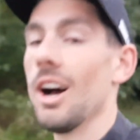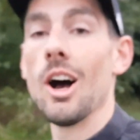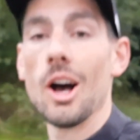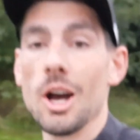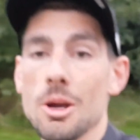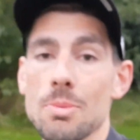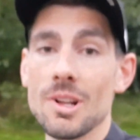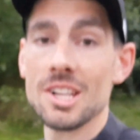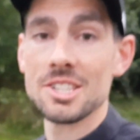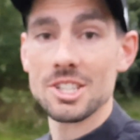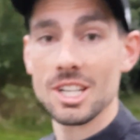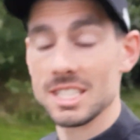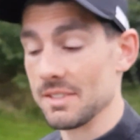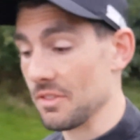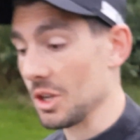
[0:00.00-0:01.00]
I
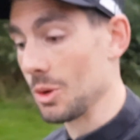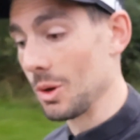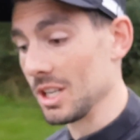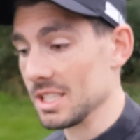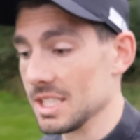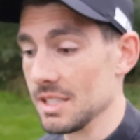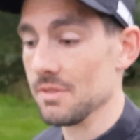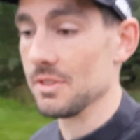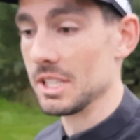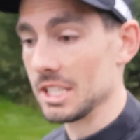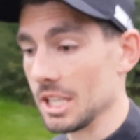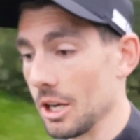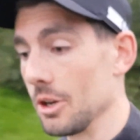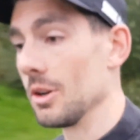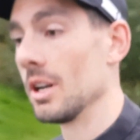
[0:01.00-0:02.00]
apologise if the quality of
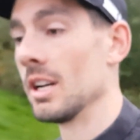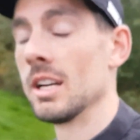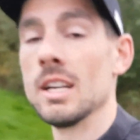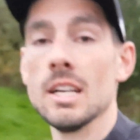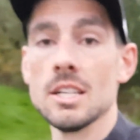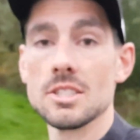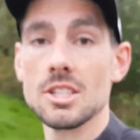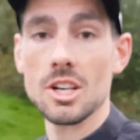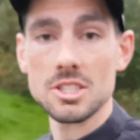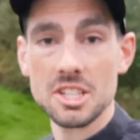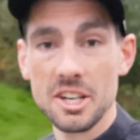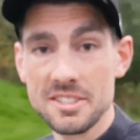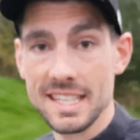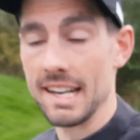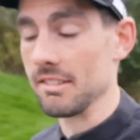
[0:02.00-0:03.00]
video starts to go
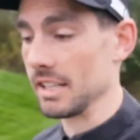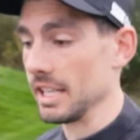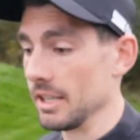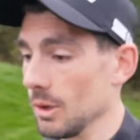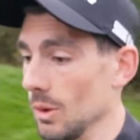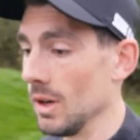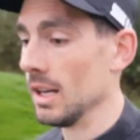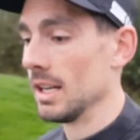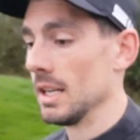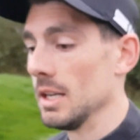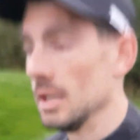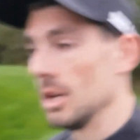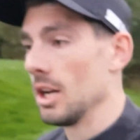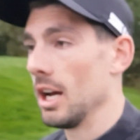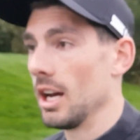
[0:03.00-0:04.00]
downhill.
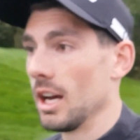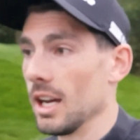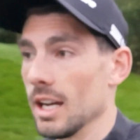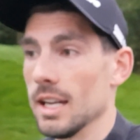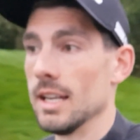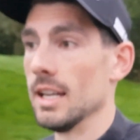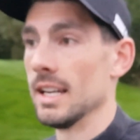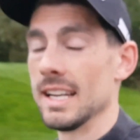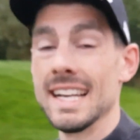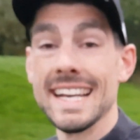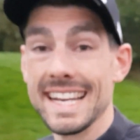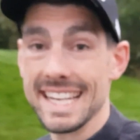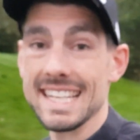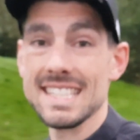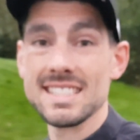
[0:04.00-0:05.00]
It
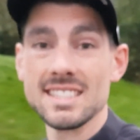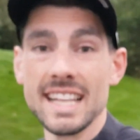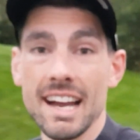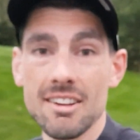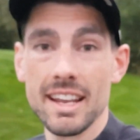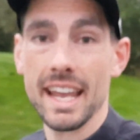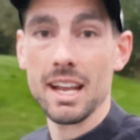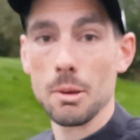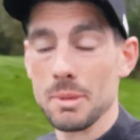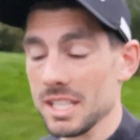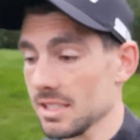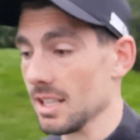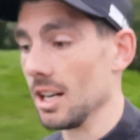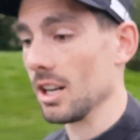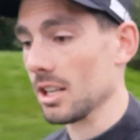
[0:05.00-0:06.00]
is now getting a bit
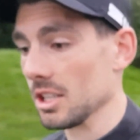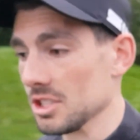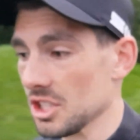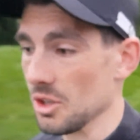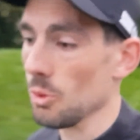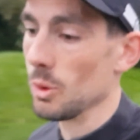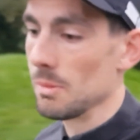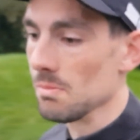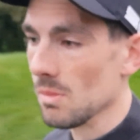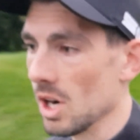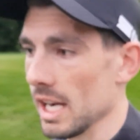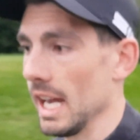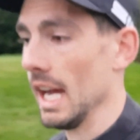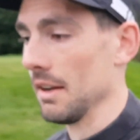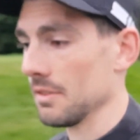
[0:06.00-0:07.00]
darker, so we might
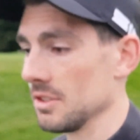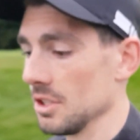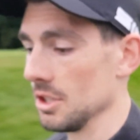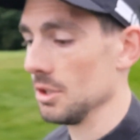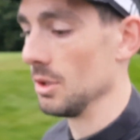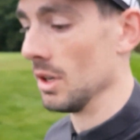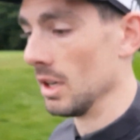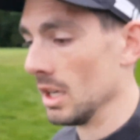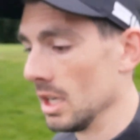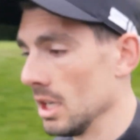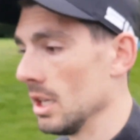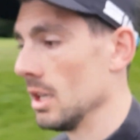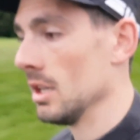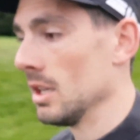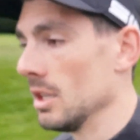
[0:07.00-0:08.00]
have to
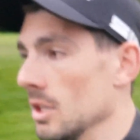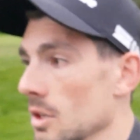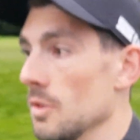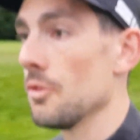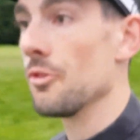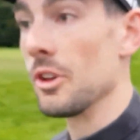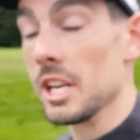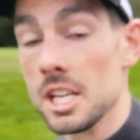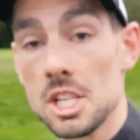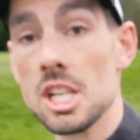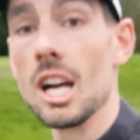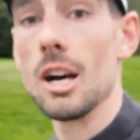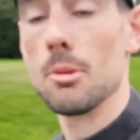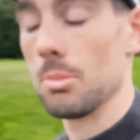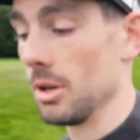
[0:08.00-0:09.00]
finish
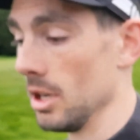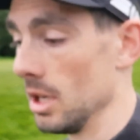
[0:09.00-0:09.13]
up